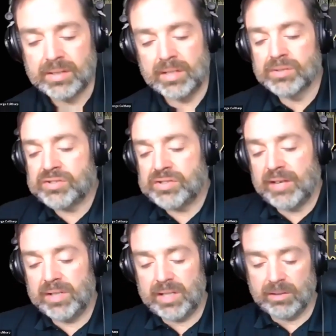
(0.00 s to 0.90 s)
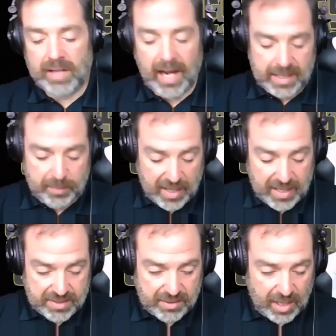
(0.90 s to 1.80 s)
you know, seventy or ninety
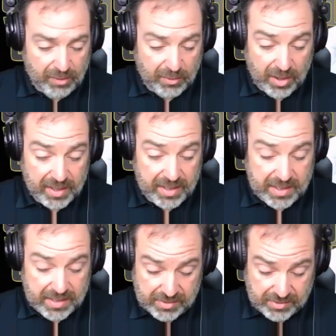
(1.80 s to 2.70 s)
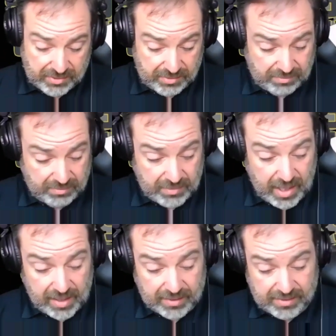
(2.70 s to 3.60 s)
pages, or however long it is, it's,
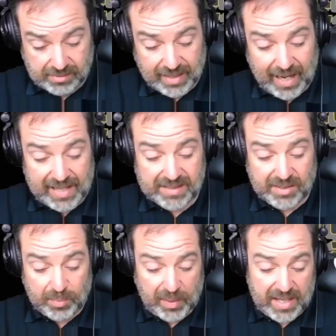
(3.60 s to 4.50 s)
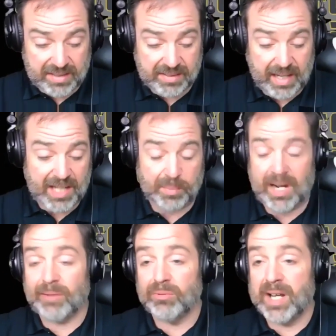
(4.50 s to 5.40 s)
yeah, it's like ninety some pages, guys, but
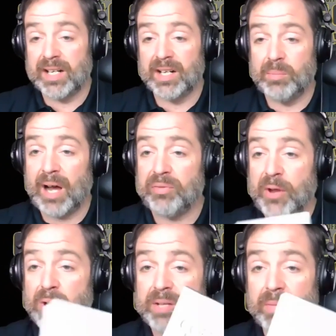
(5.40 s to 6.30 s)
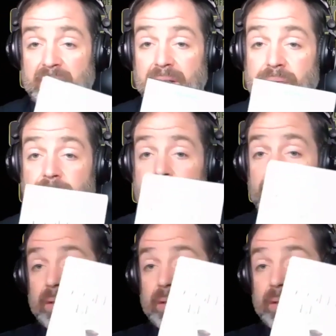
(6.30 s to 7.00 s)
I read it in about thirty minutes.